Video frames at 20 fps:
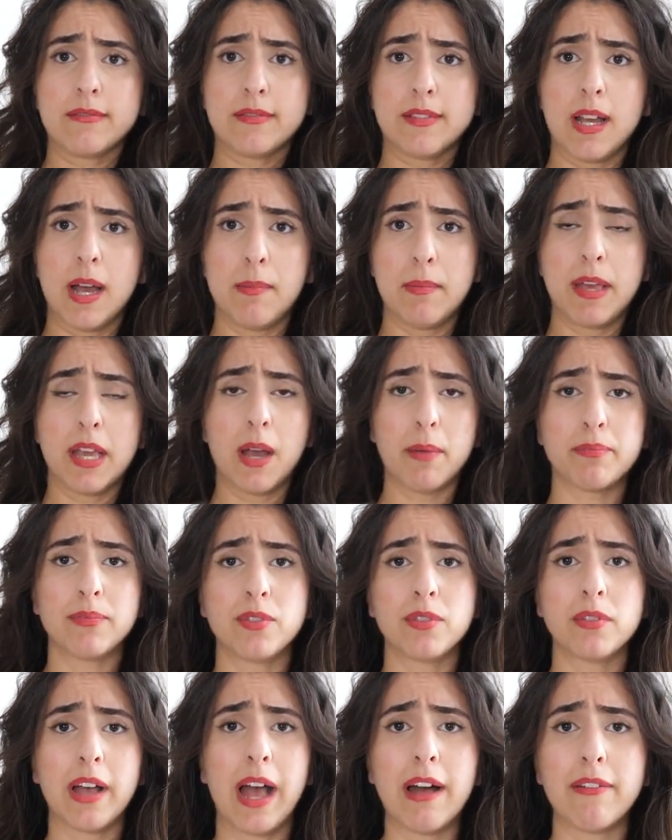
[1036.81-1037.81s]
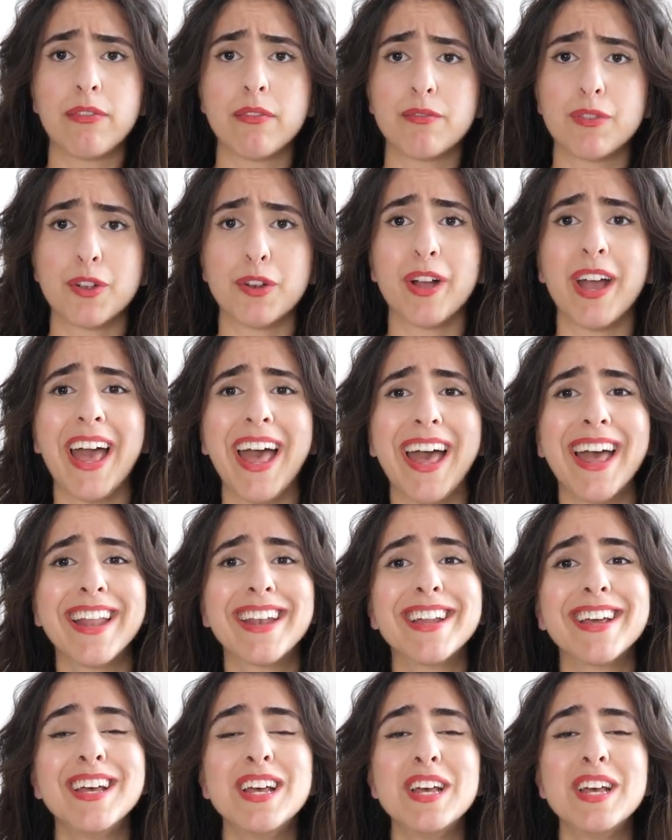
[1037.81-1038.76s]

coming up to half of your head,